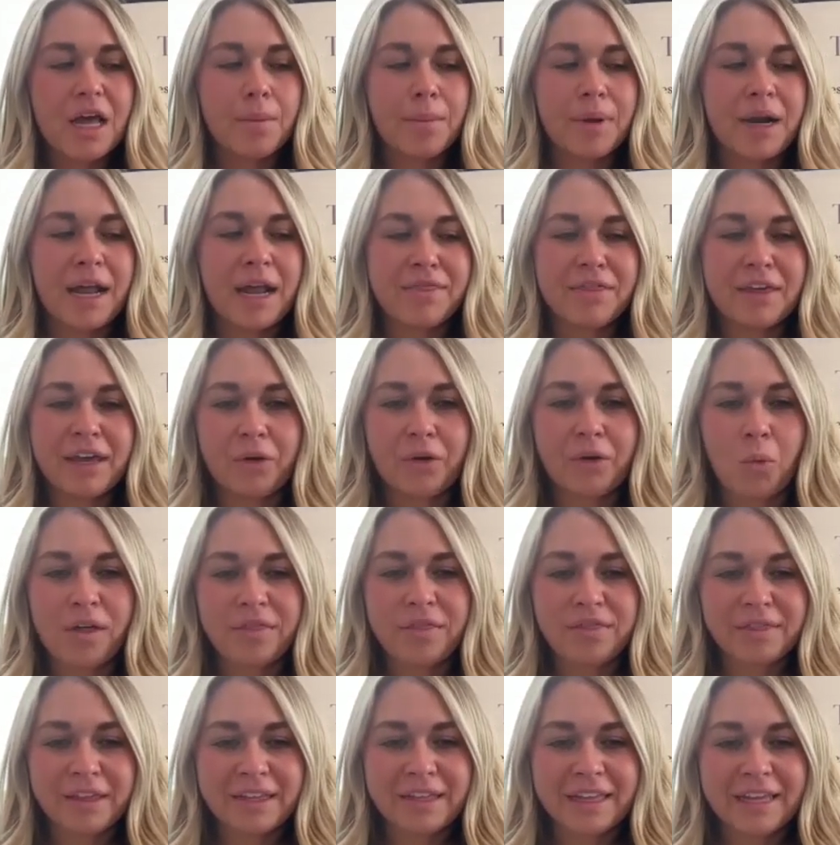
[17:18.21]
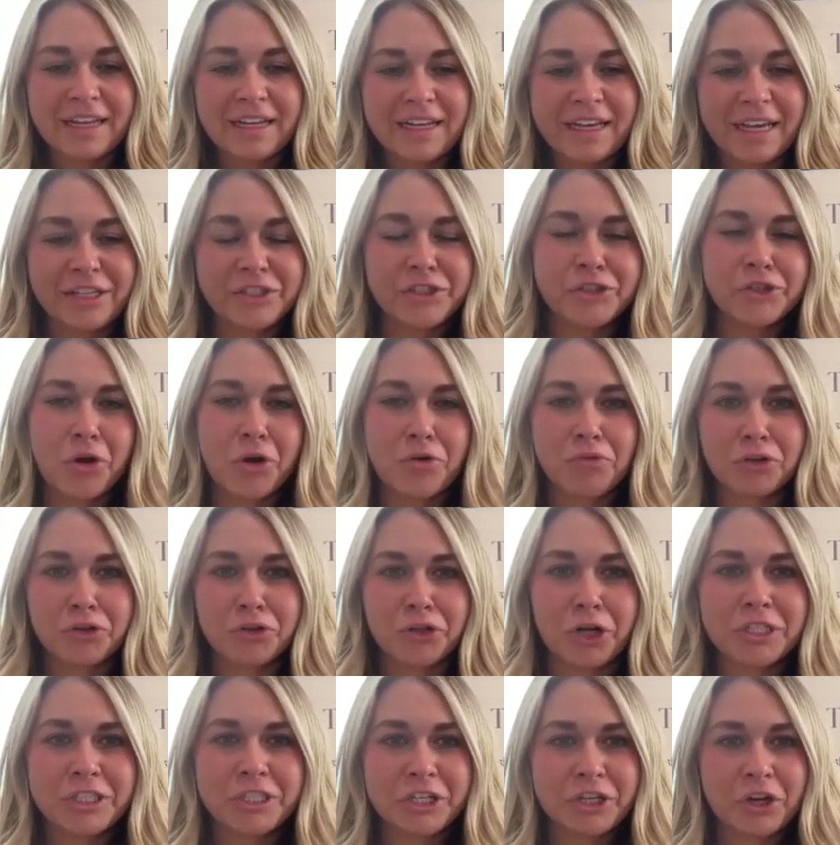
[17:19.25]
But I think one thing that gets
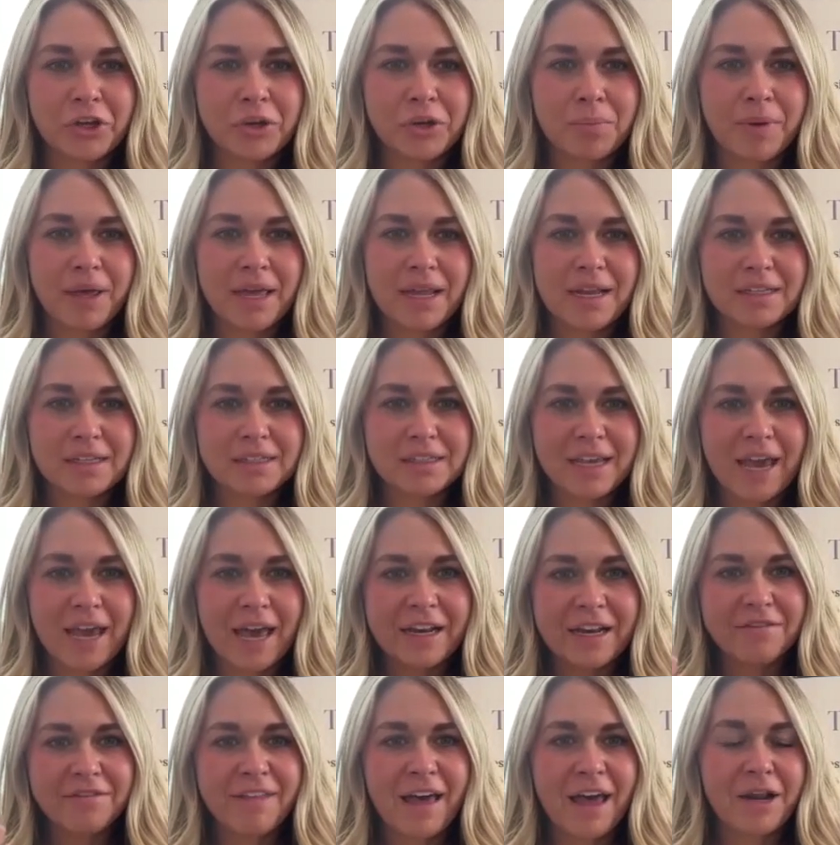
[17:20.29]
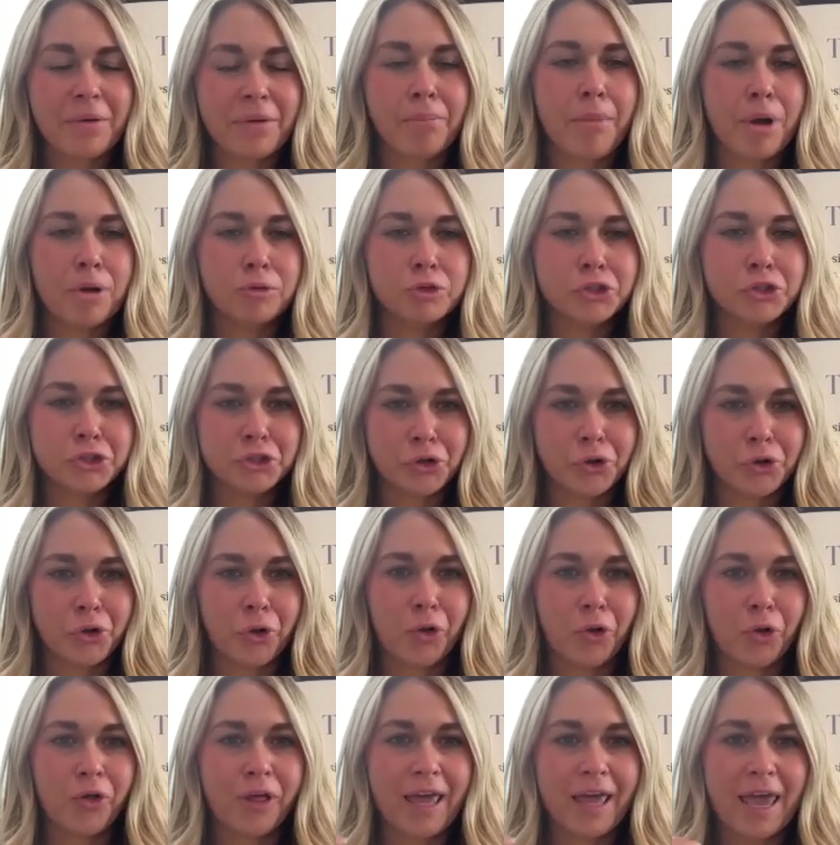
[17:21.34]
overlooked a good bit is kind of that
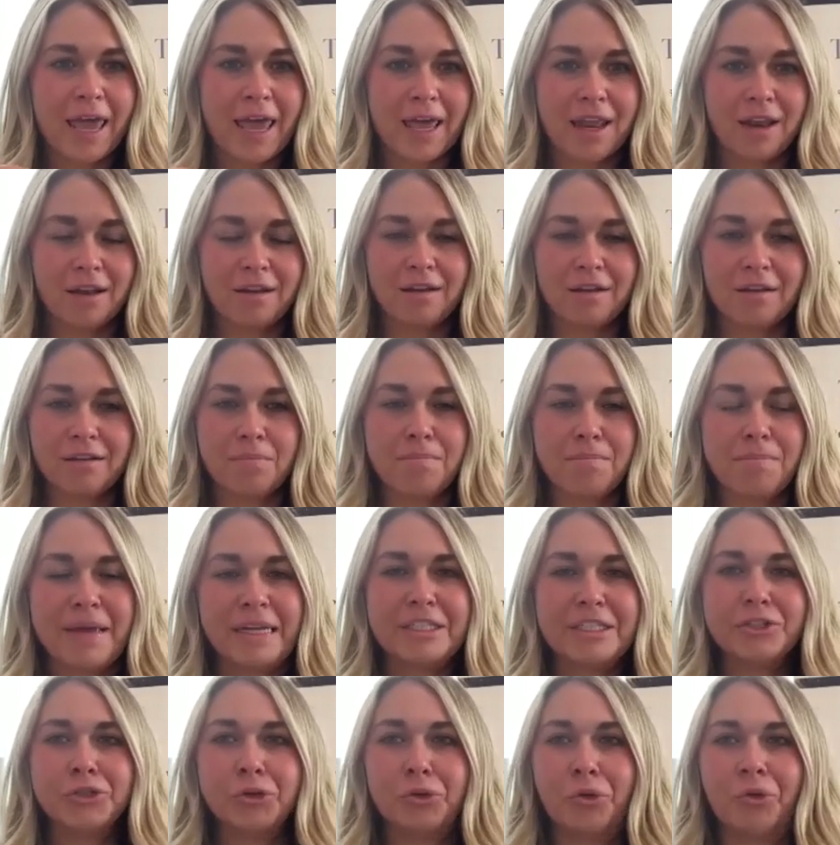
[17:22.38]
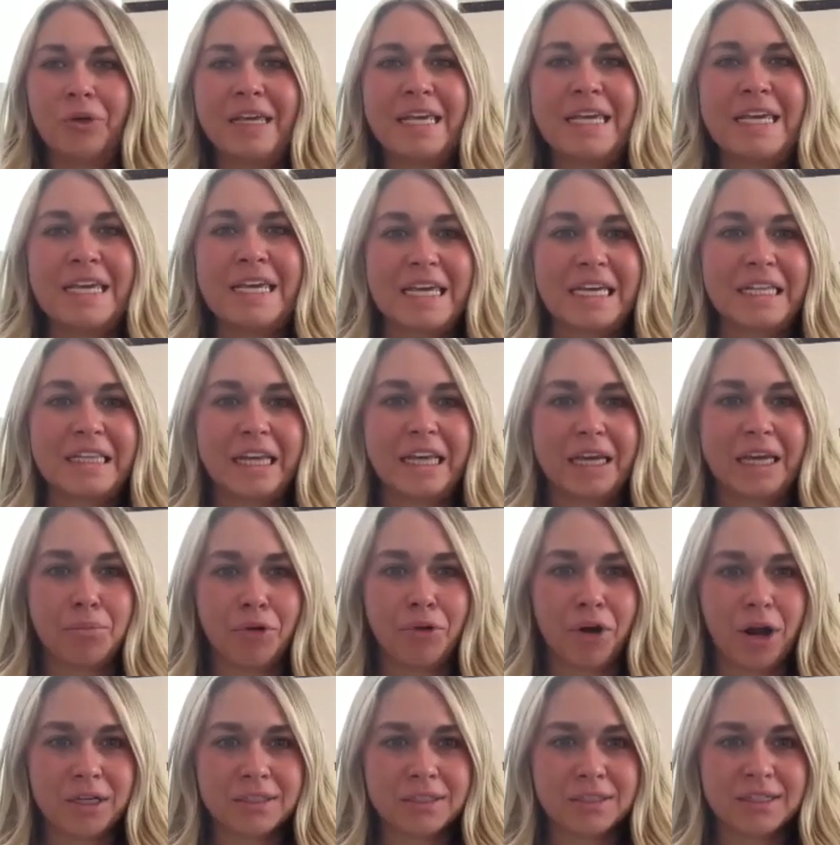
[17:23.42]
emotional and mental healing
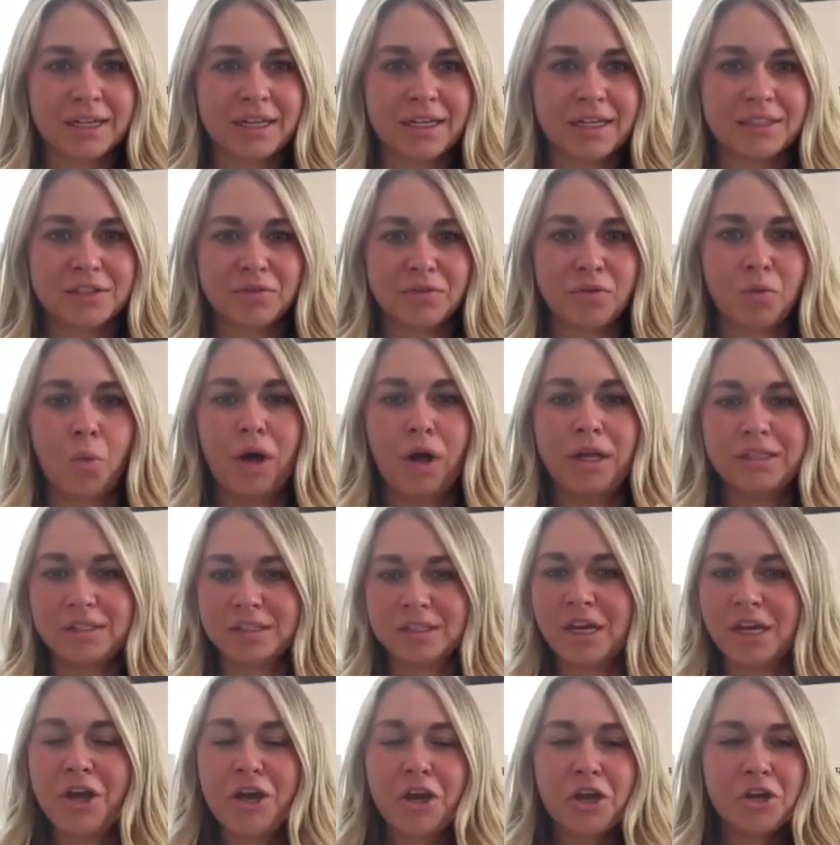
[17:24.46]
process of once